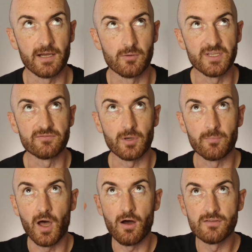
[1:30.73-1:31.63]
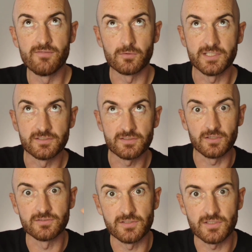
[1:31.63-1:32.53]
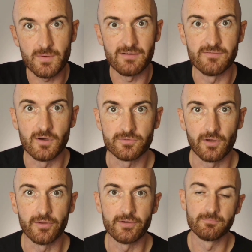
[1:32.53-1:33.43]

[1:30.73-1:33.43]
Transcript: would be from the high voltage side to the 12-volt side.